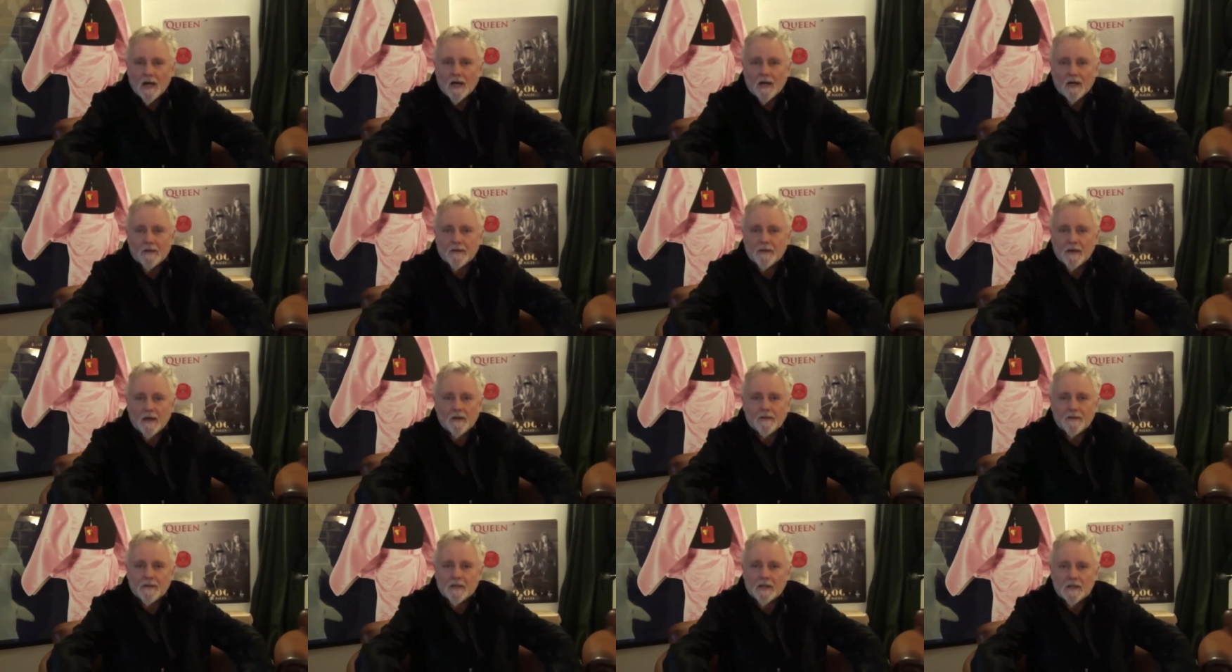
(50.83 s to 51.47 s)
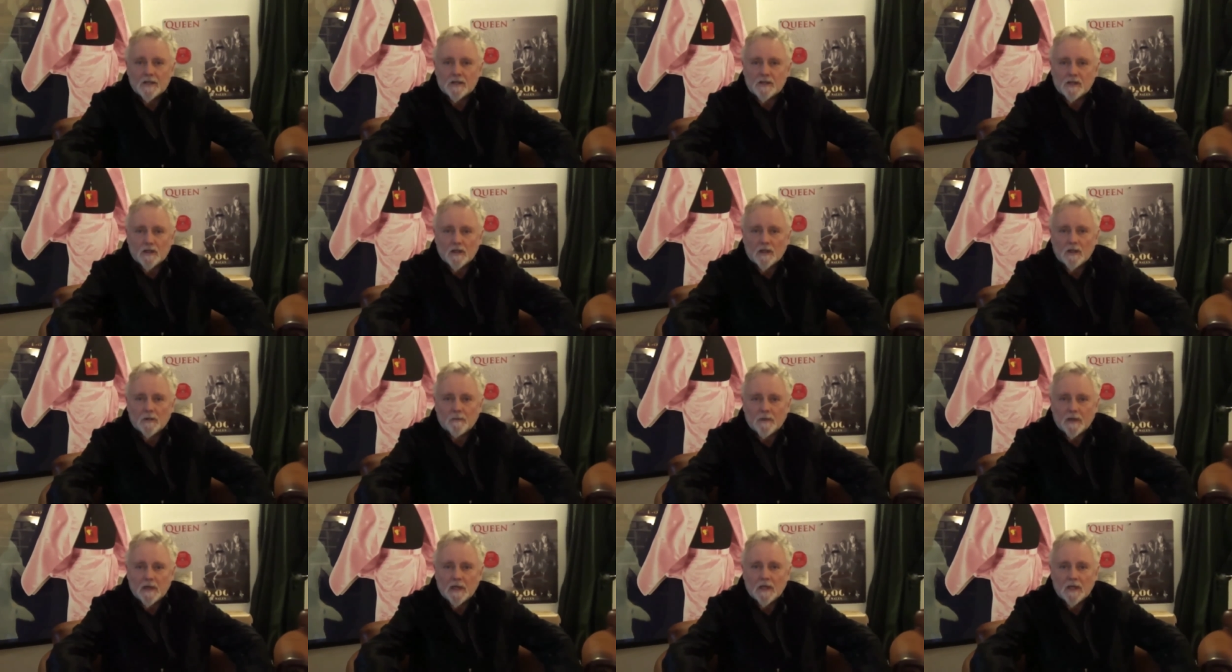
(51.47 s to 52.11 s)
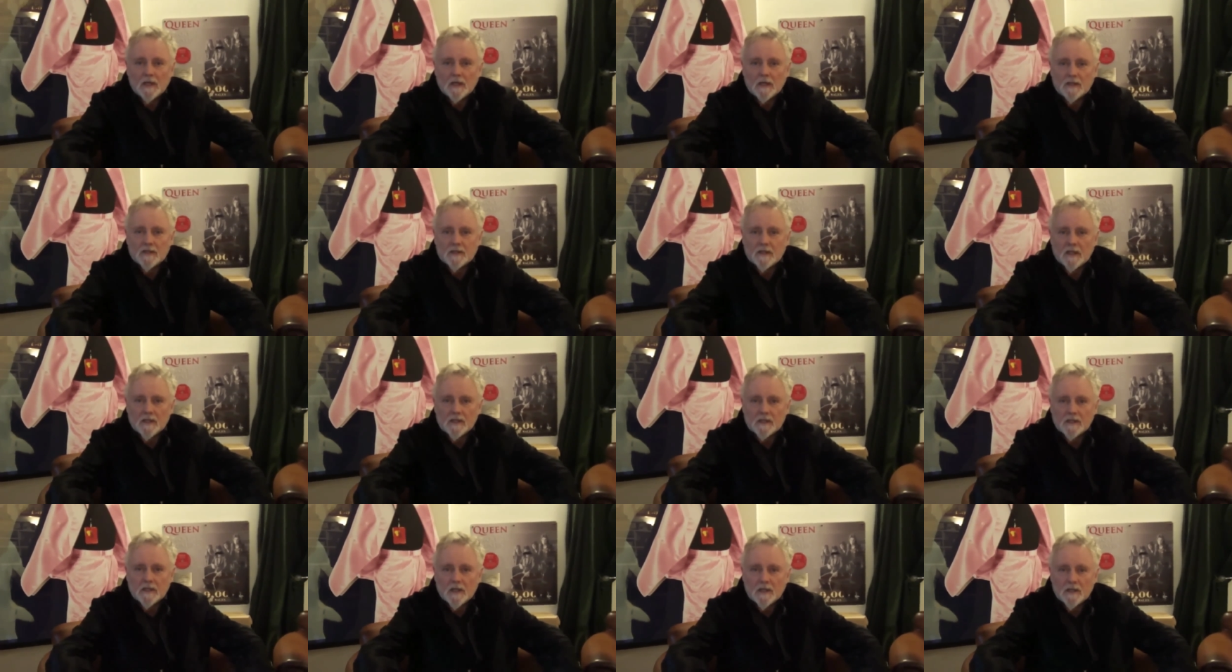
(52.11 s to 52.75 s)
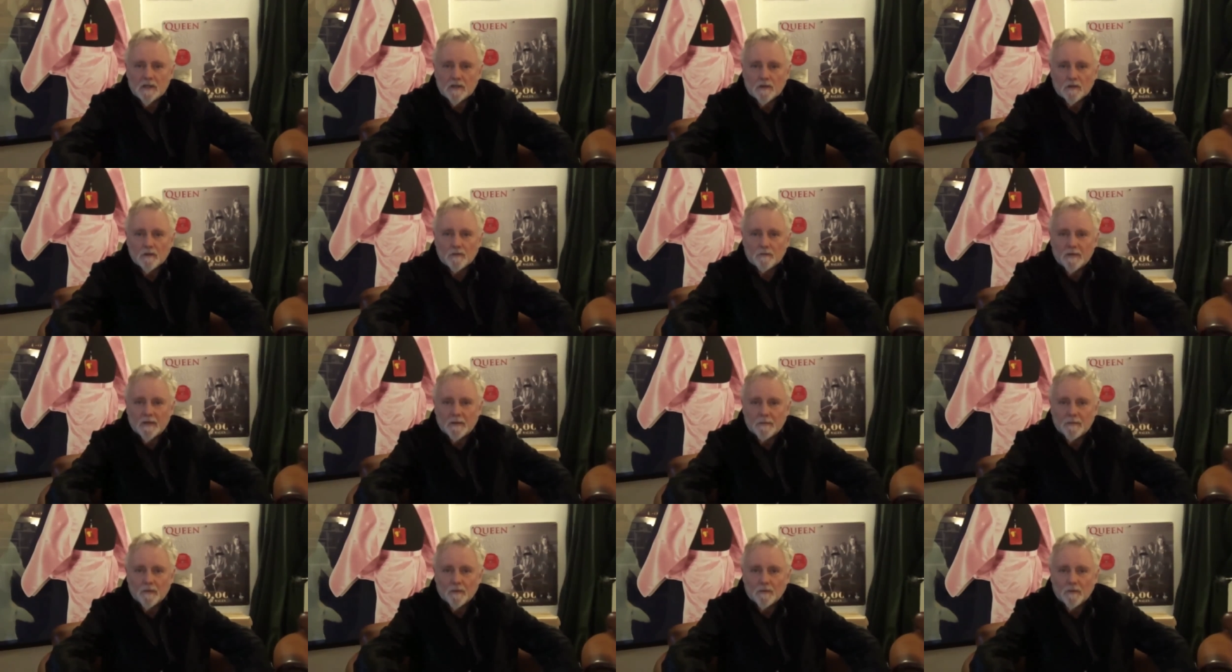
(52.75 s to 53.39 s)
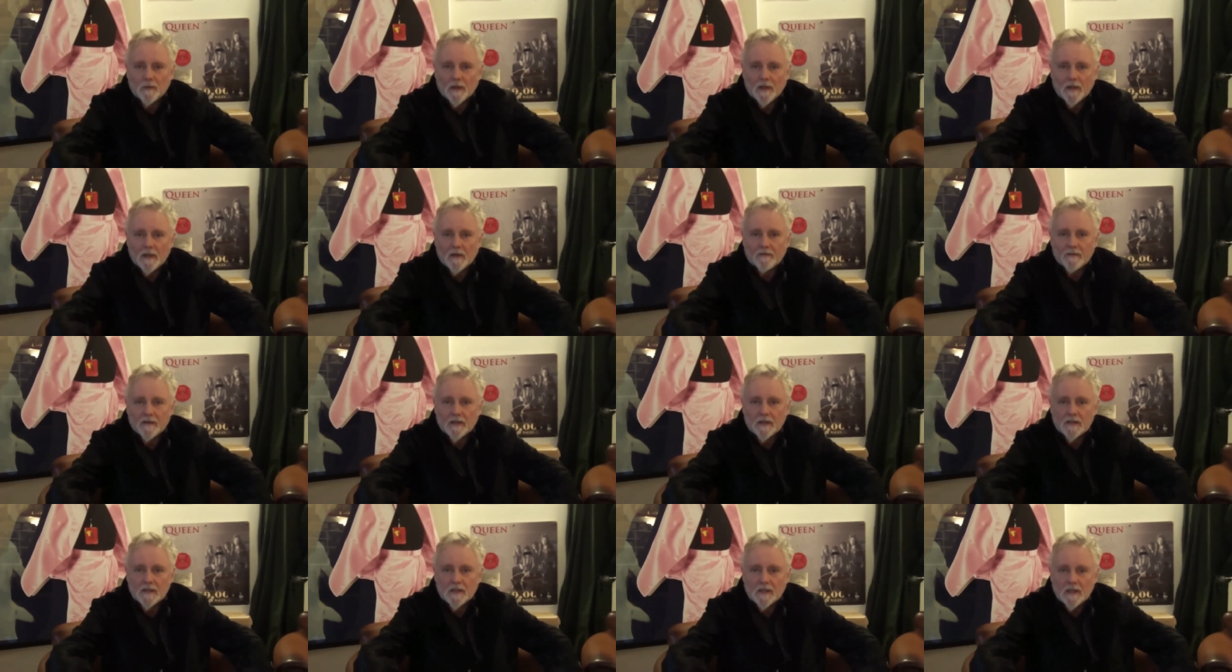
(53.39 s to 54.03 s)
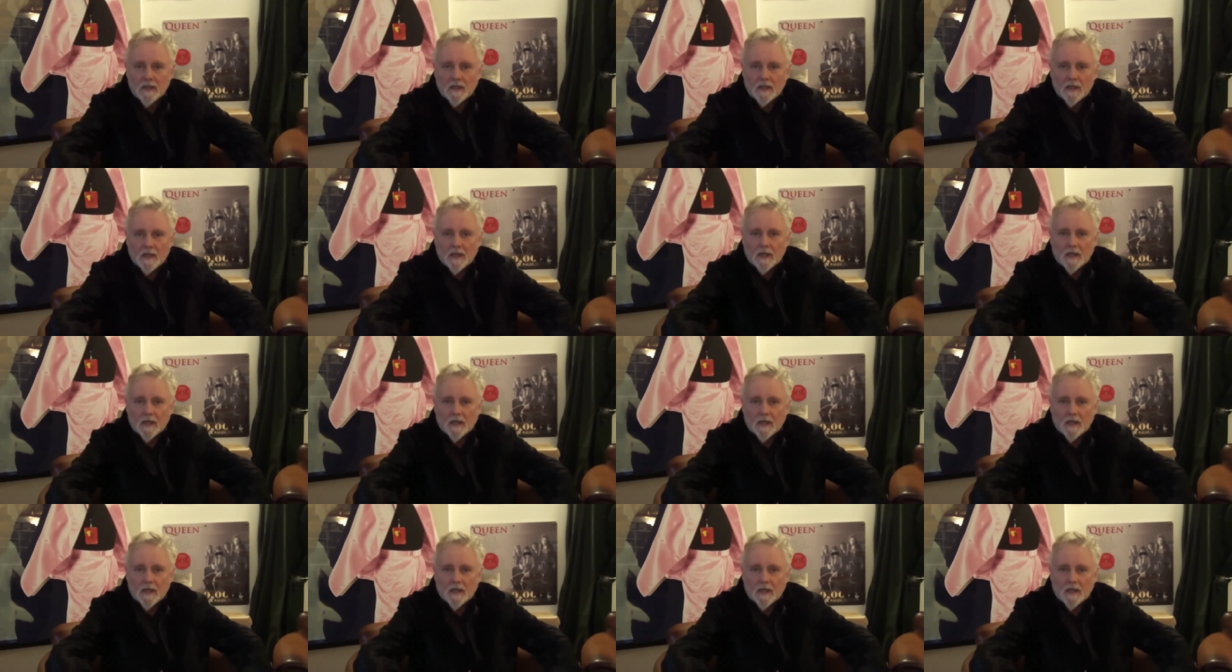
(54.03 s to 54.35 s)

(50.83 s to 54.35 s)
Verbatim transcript: I, I think it's going to be sensational, people will love it.